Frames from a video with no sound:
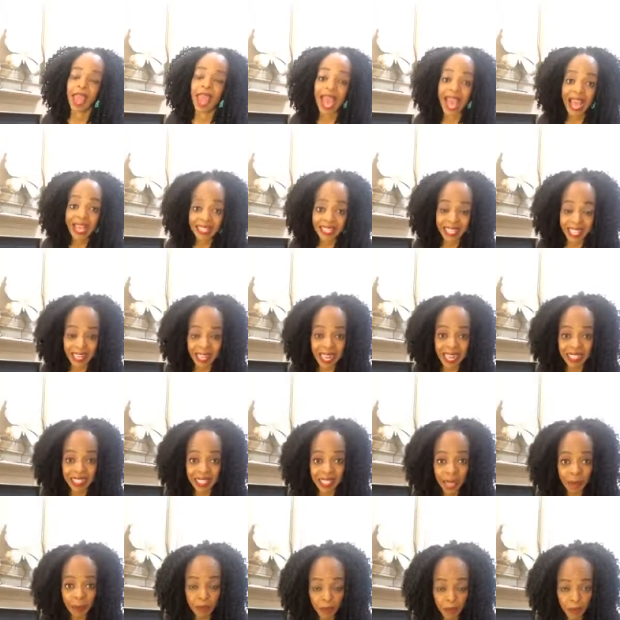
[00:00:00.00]
And that has
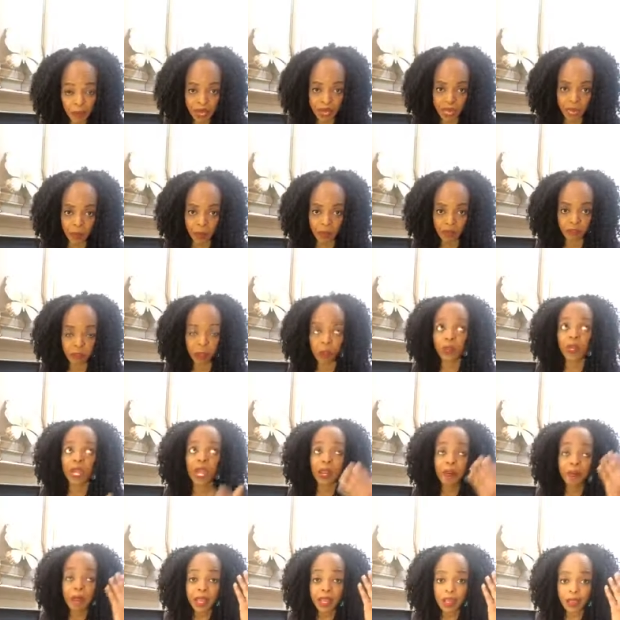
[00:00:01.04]
kept my name afloat
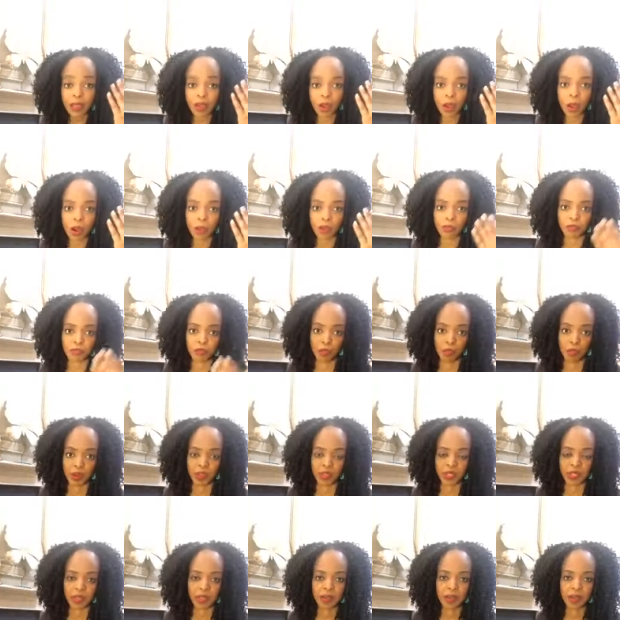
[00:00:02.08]
and my God, of
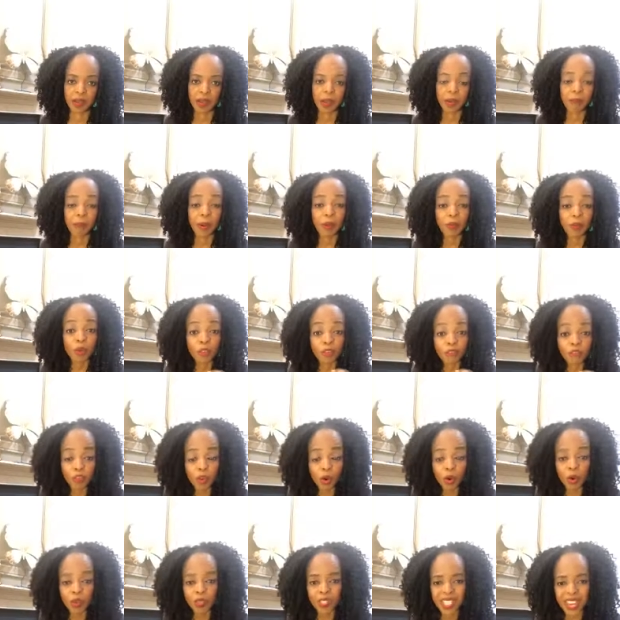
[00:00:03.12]
course. But
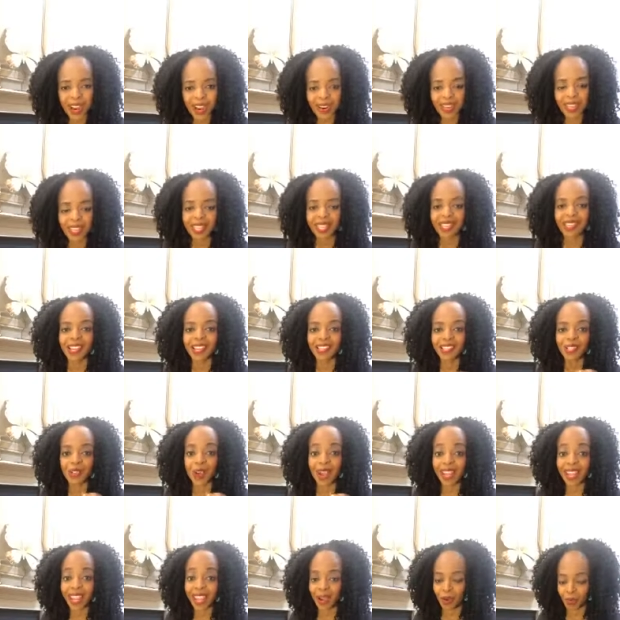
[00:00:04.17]
referrals are key, and so
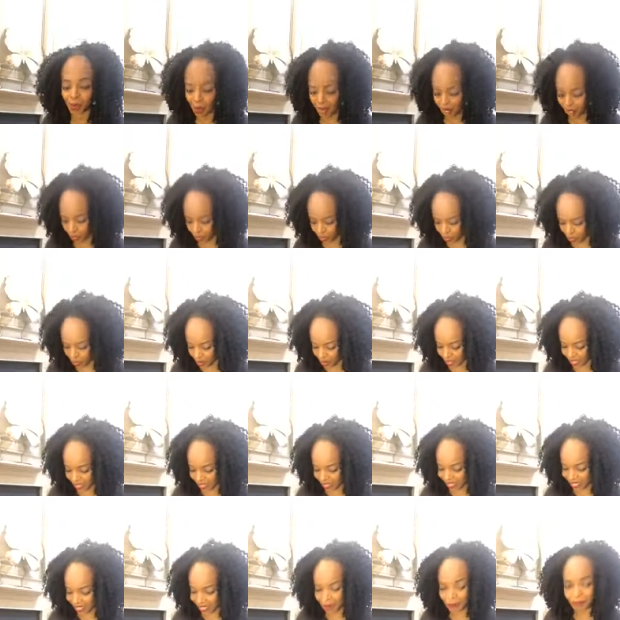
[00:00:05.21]
I can't wait to share on
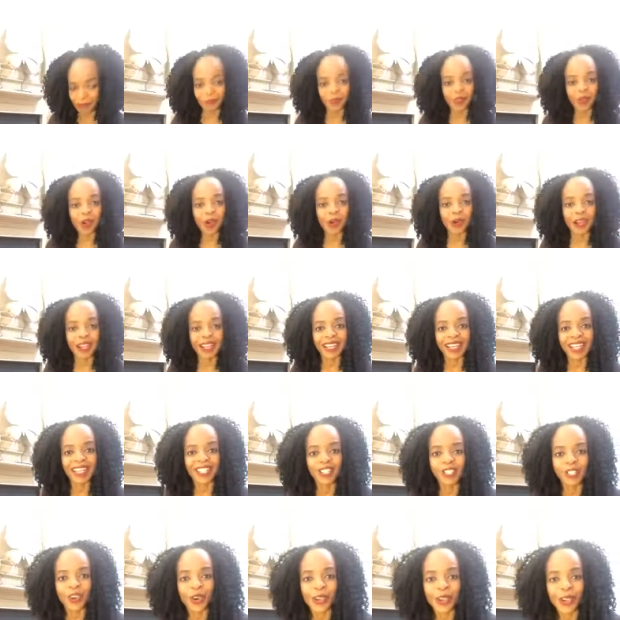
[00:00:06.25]
that day. All right,
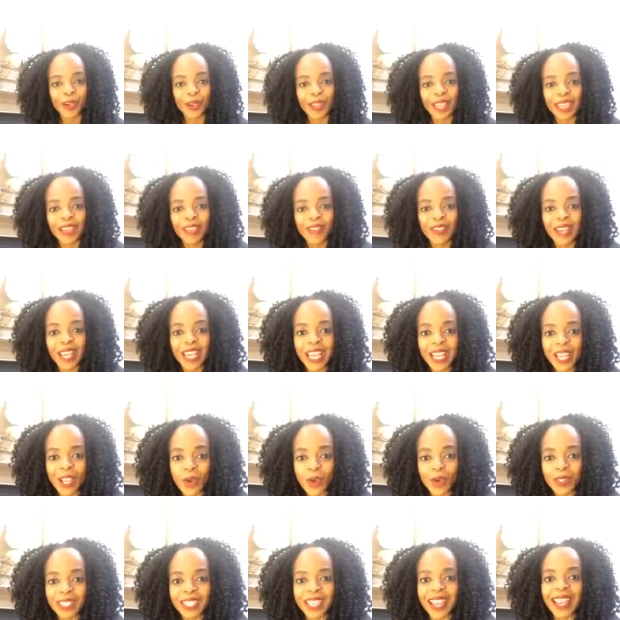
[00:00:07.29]
enjoy your evening,
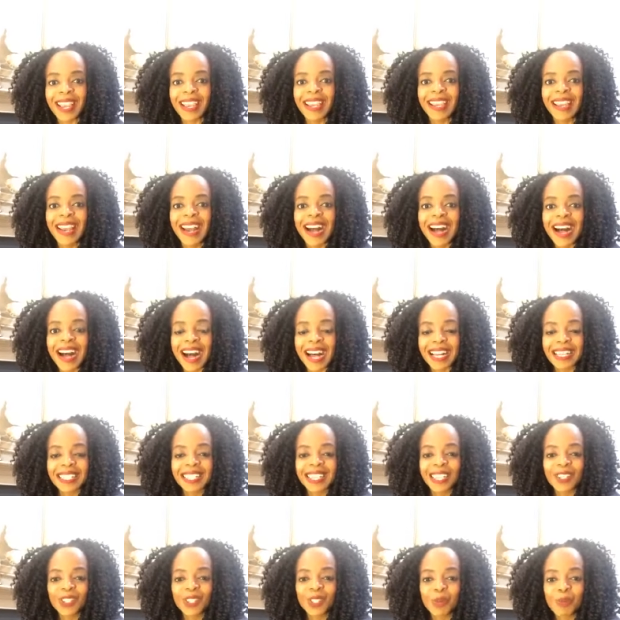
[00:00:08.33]
your day.
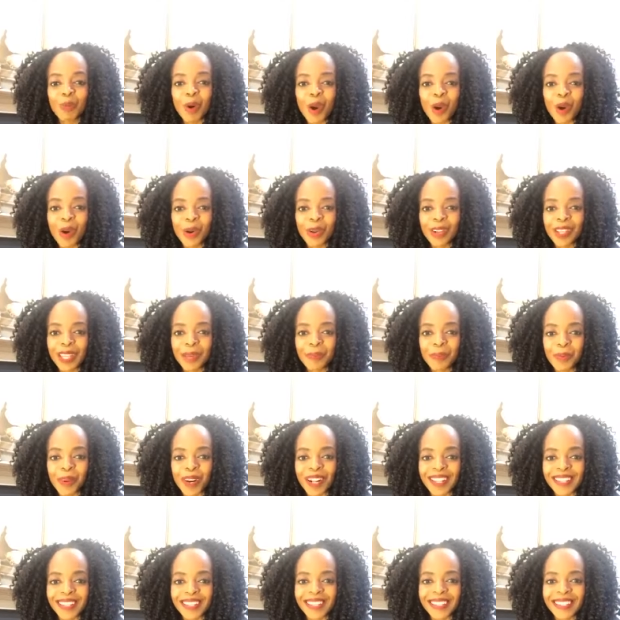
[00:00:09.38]
Until tomorrow, keep
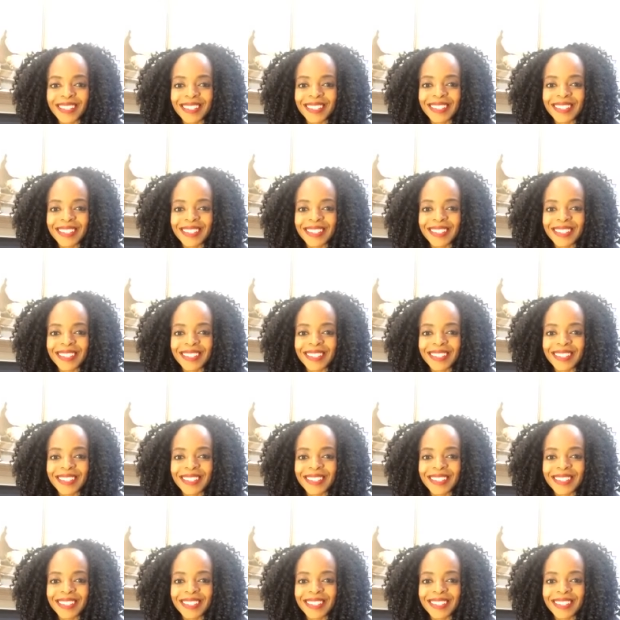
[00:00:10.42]
well.